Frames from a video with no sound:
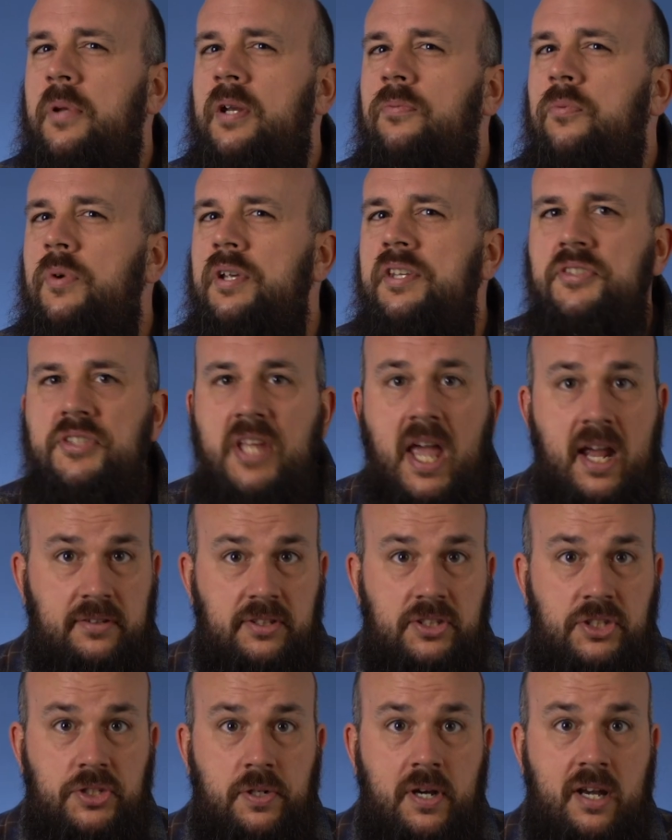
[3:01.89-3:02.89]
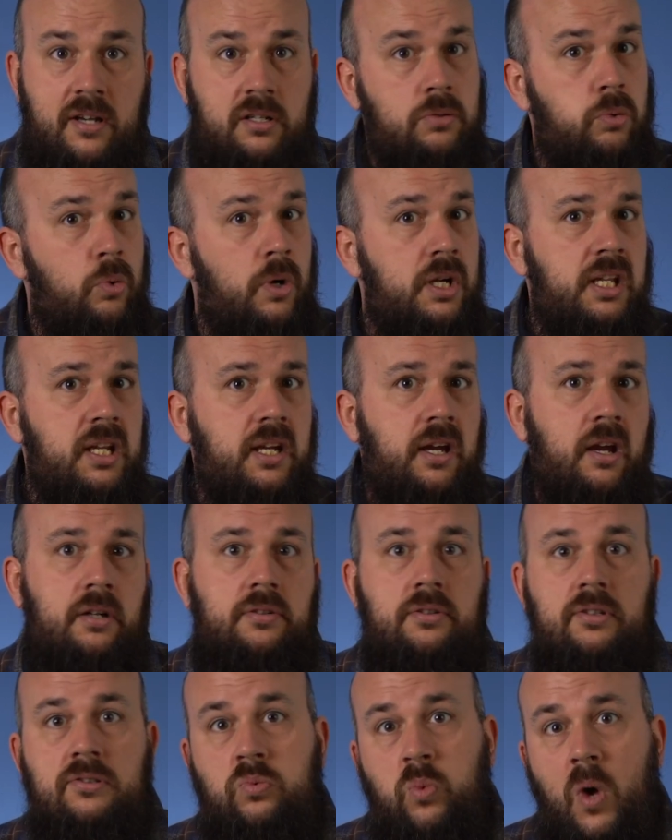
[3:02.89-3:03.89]
But if we stack the string 20
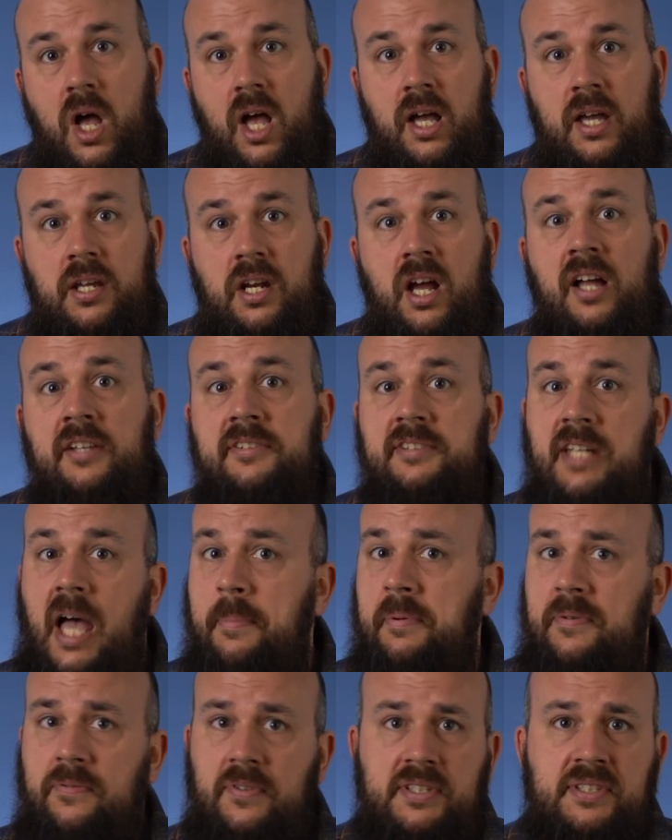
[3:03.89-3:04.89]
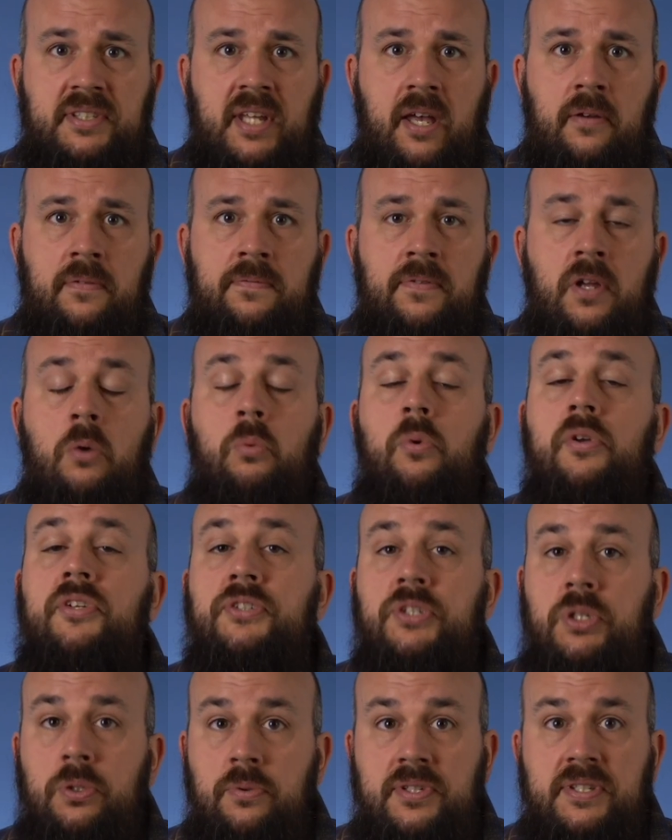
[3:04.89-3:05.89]
characters wide on top of itself, we'll
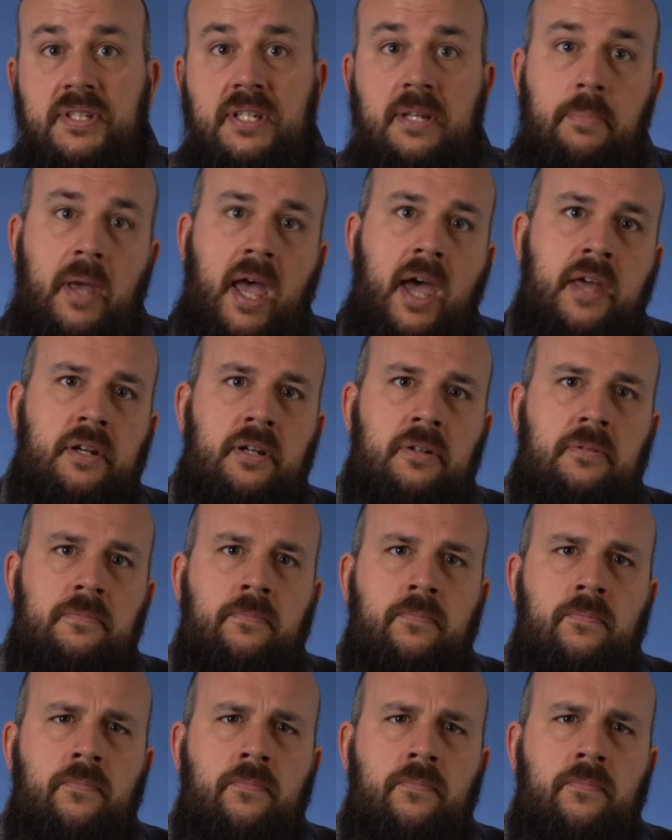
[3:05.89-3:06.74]
soon see a pattern.